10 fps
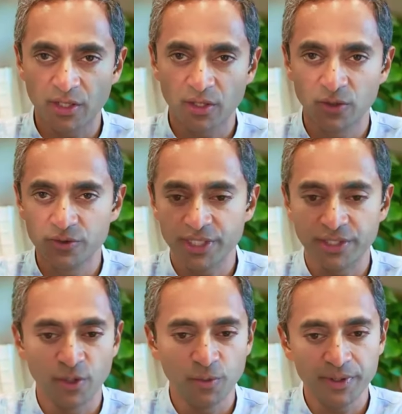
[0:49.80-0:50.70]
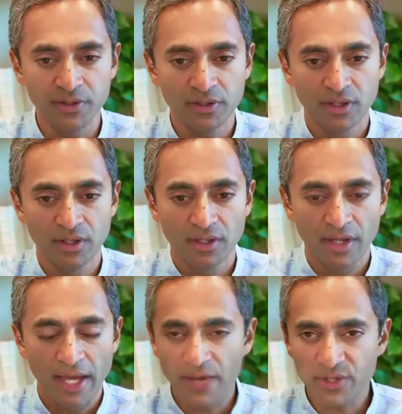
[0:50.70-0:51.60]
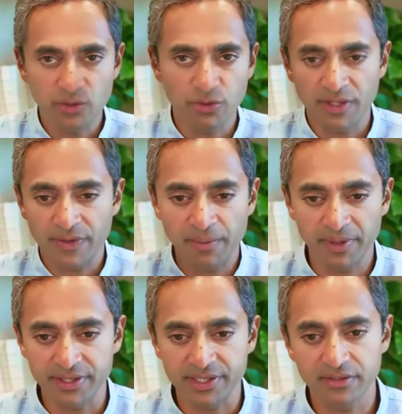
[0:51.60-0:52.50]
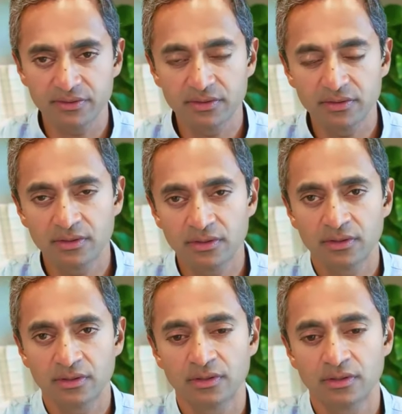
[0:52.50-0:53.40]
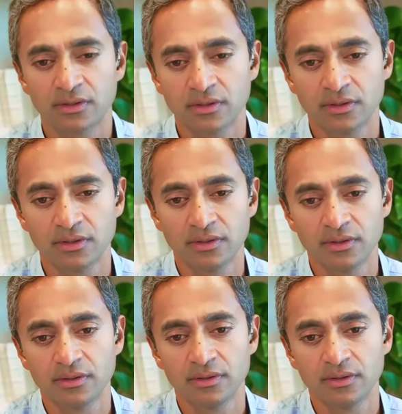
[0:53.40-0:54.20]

closed and open. How do you think that plays out? I